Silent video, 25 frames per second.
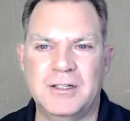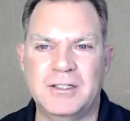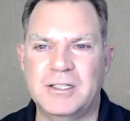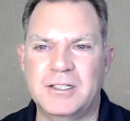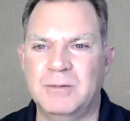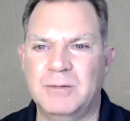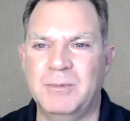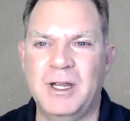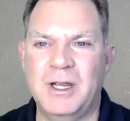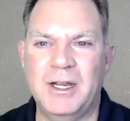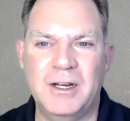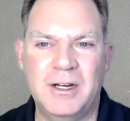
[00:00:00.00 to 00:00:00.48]
thought
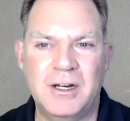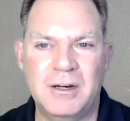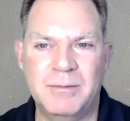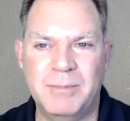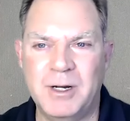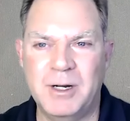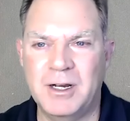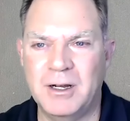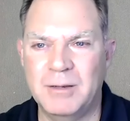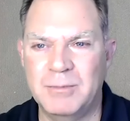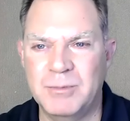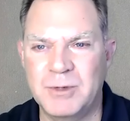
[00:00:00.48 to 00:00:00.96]
someday
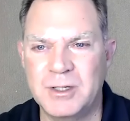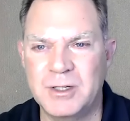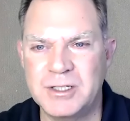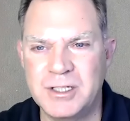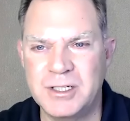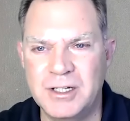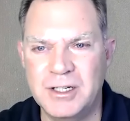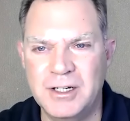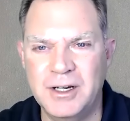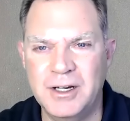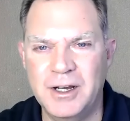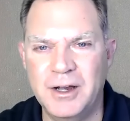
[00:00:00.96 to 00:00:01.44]
could become the
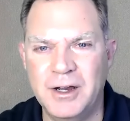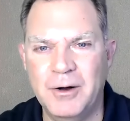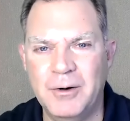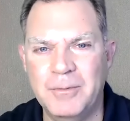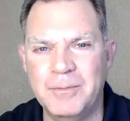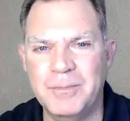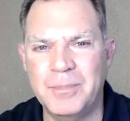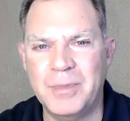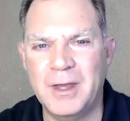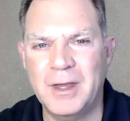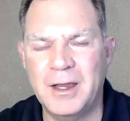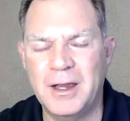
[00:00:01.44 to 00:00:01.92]

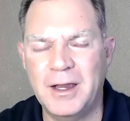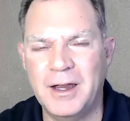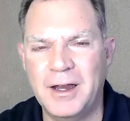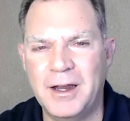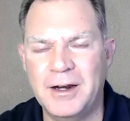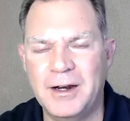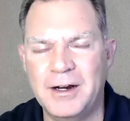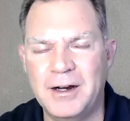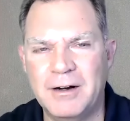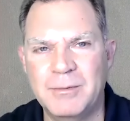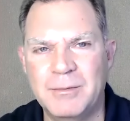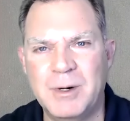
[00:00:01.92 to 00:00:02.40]
CEO.
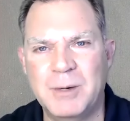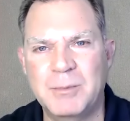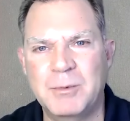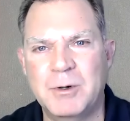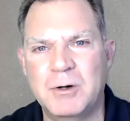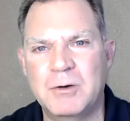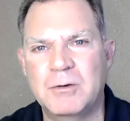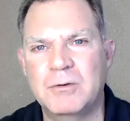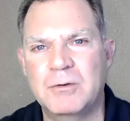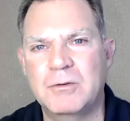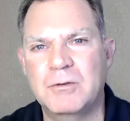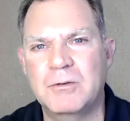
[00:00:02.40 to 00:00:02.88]
And I
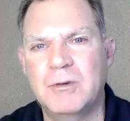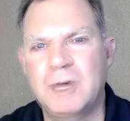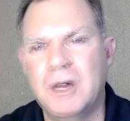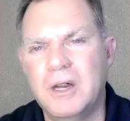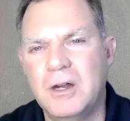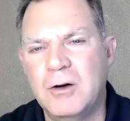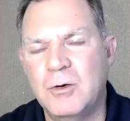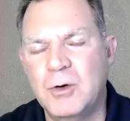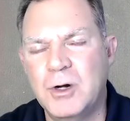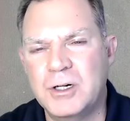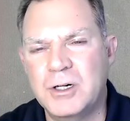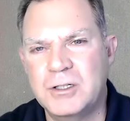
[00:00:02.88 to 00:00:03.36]
remember
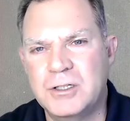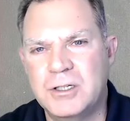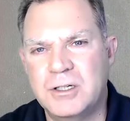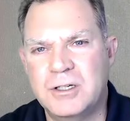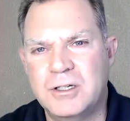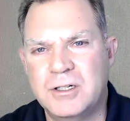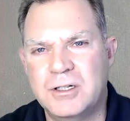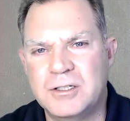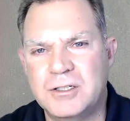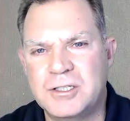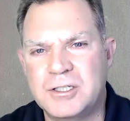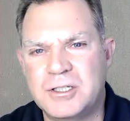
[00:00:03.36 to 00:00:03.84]
going
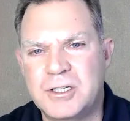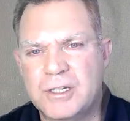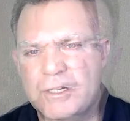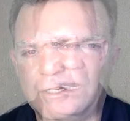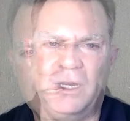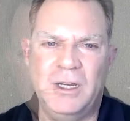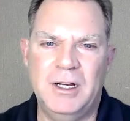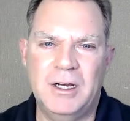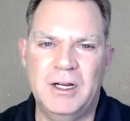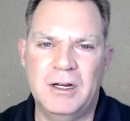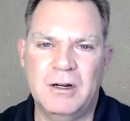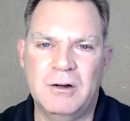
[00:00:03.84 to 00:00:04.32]
to this
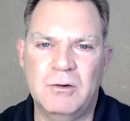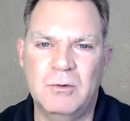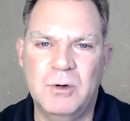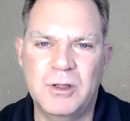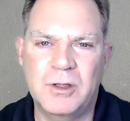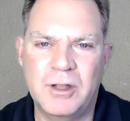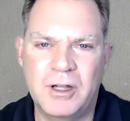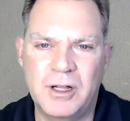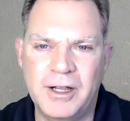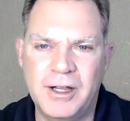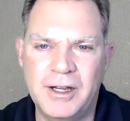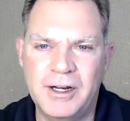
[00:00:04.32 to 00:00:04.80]
meeting
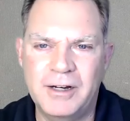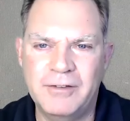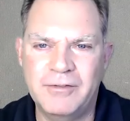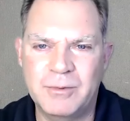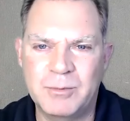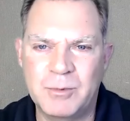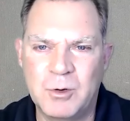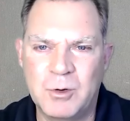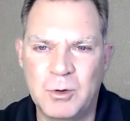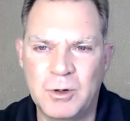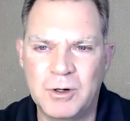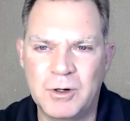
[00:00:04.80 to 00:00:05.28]
with a lady
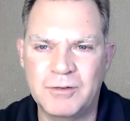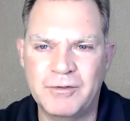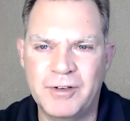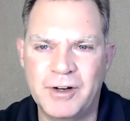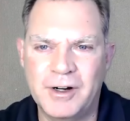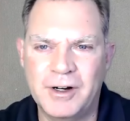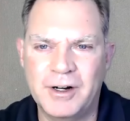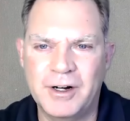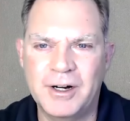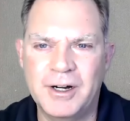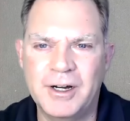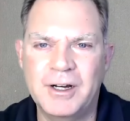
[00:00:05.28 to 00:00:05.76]
from Korn
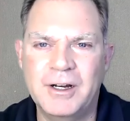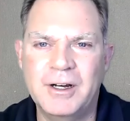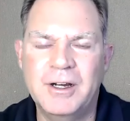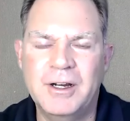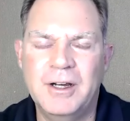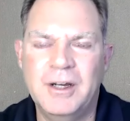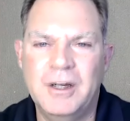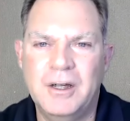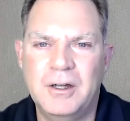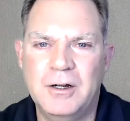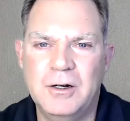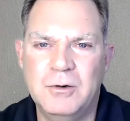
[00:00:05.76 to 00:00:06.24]
Ferry
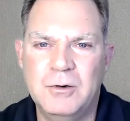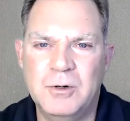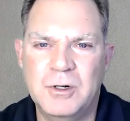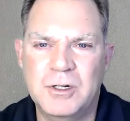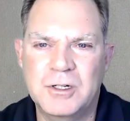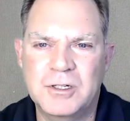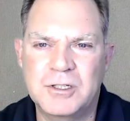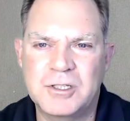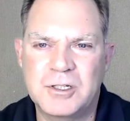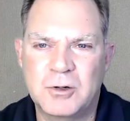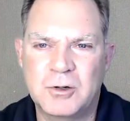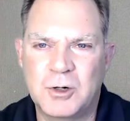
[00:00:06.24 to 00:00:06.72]
who
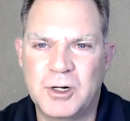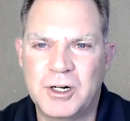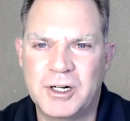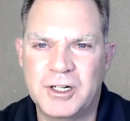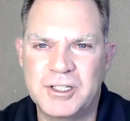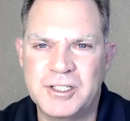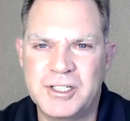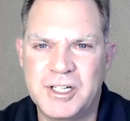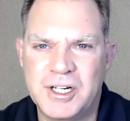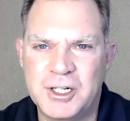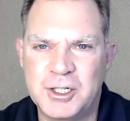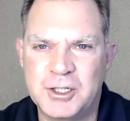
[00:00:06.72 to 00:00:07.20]
was an
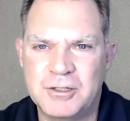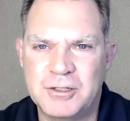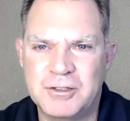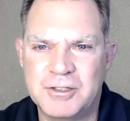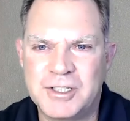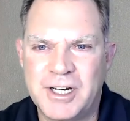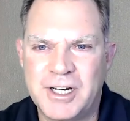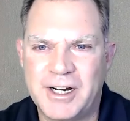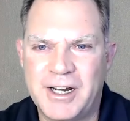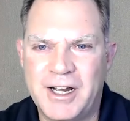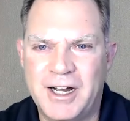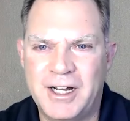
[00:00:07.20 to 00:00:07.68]

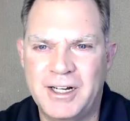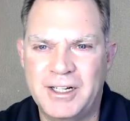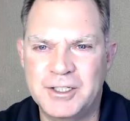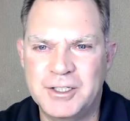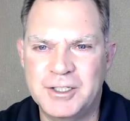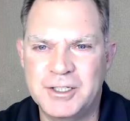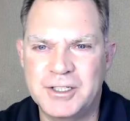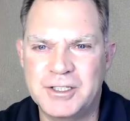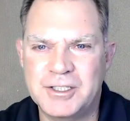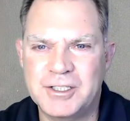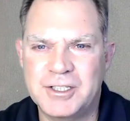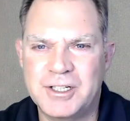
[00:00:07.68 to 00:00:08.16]
organizational
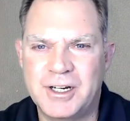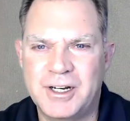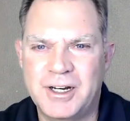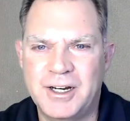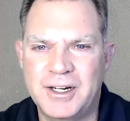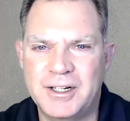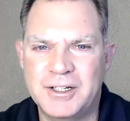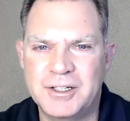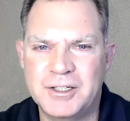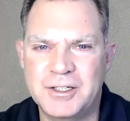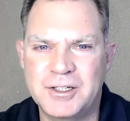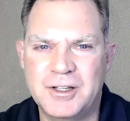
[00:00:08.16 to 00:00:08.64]
psychologist.
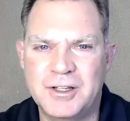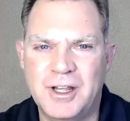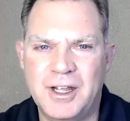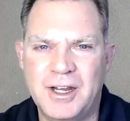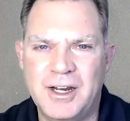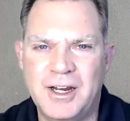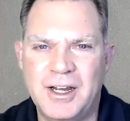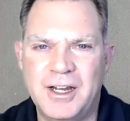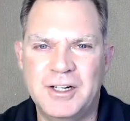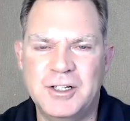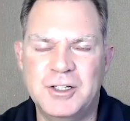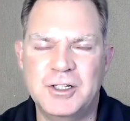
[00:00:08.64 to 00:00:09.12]
And
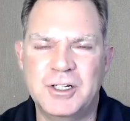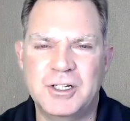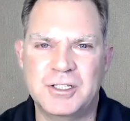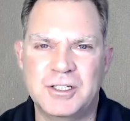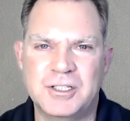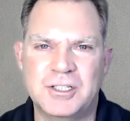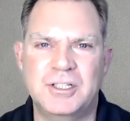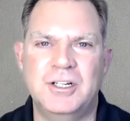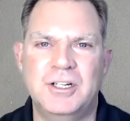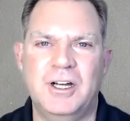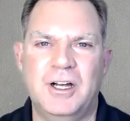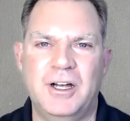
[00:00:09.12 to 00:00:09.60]
they had
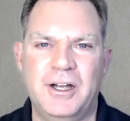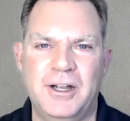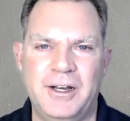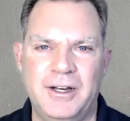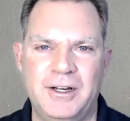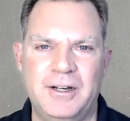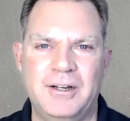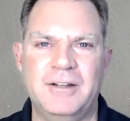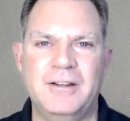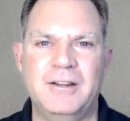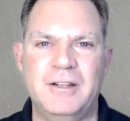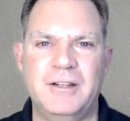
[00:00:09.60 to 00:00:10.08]
just
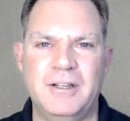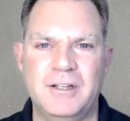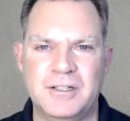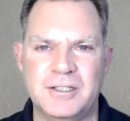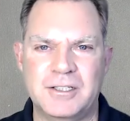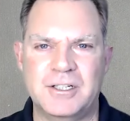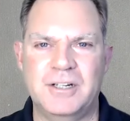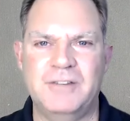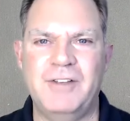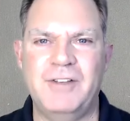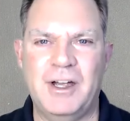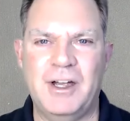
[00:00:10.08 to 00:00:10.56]
done
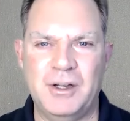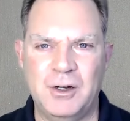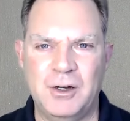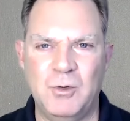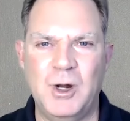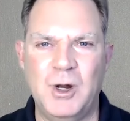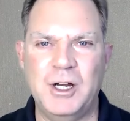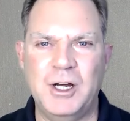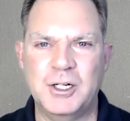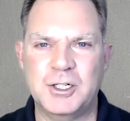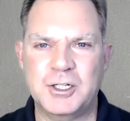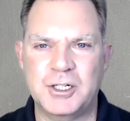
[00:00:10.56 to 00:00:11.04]
this
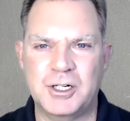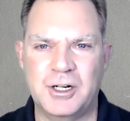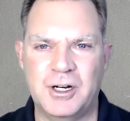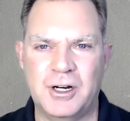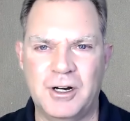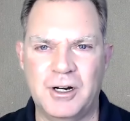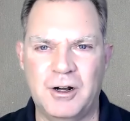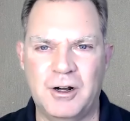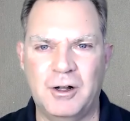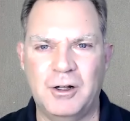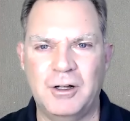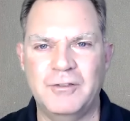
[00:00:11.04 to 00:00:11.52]
evaluation
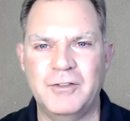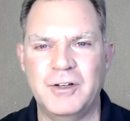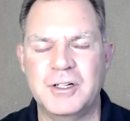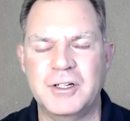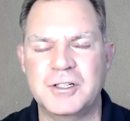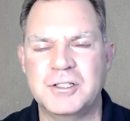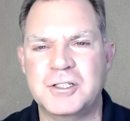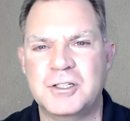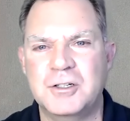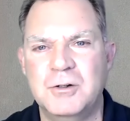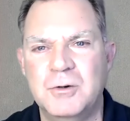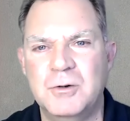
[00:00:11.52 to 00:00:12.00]
on all of
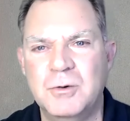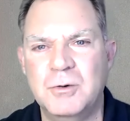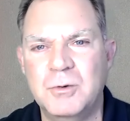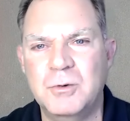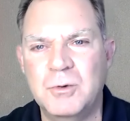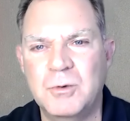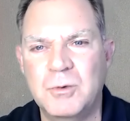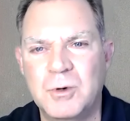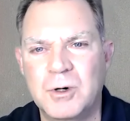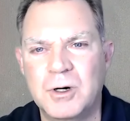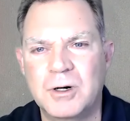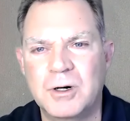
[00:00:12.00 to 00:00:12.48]
us
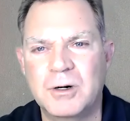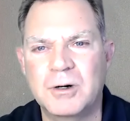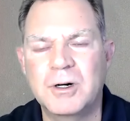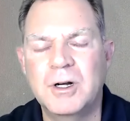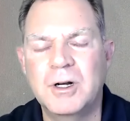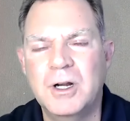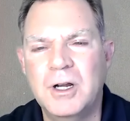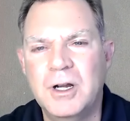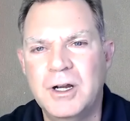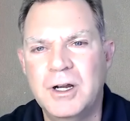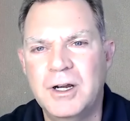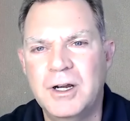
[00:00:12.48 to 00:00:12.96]
who were